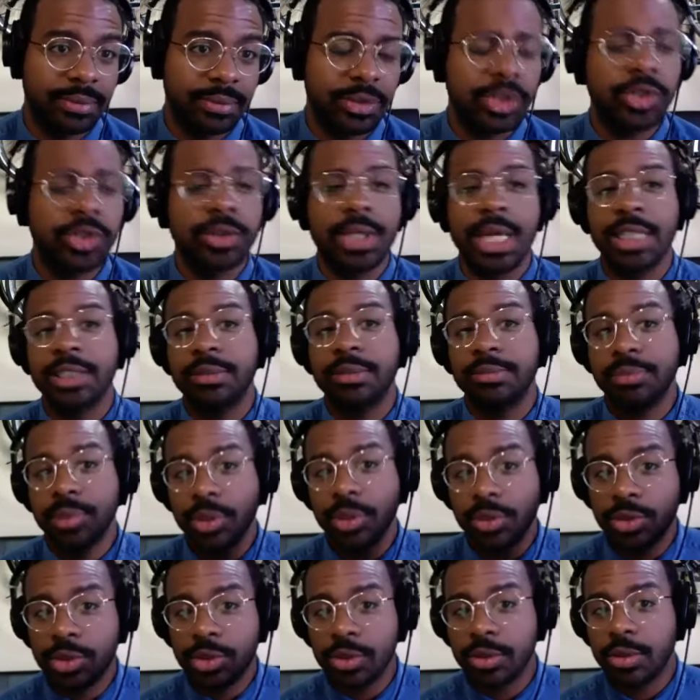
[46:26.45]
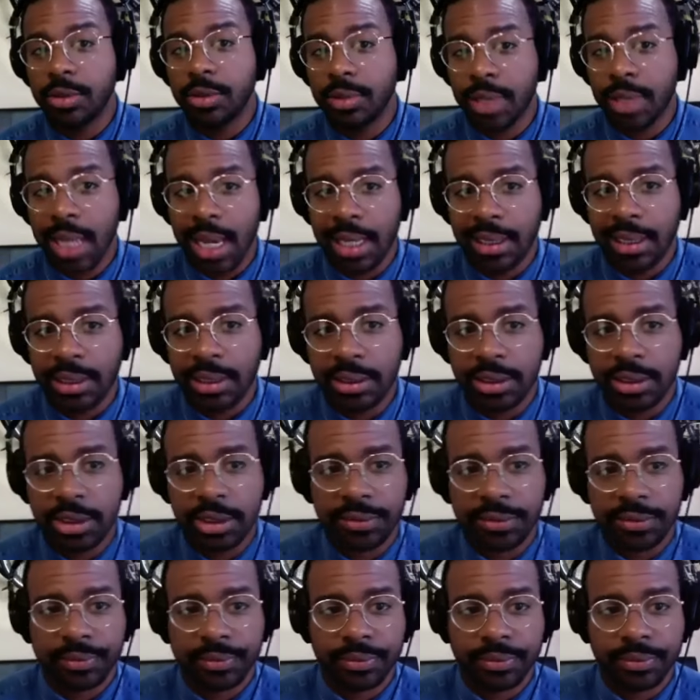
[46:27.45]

So that's musical knowledge.